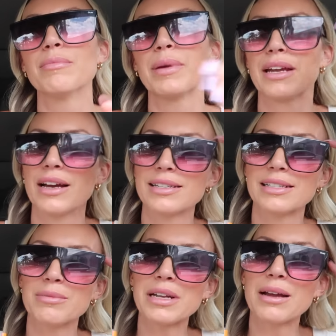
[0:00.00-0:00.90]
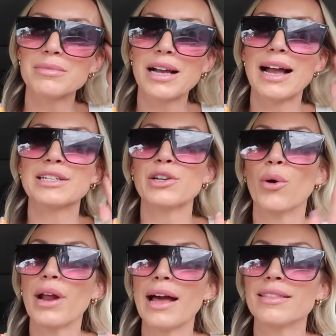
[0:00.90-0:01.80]
because sometimes I
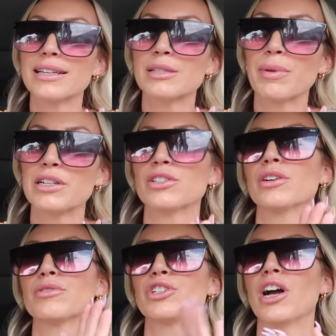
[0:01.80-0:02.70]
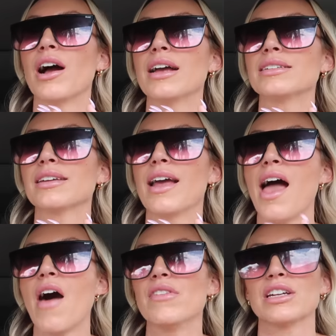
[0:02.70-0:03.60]
don't add the espresso shot
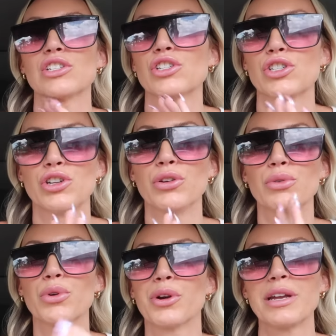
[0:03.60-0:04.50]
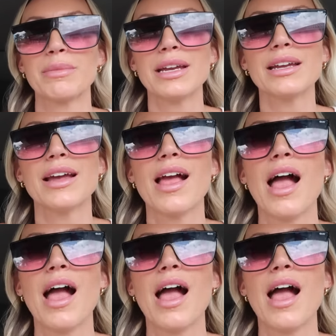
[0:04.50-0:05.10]
and then it's just too creamy.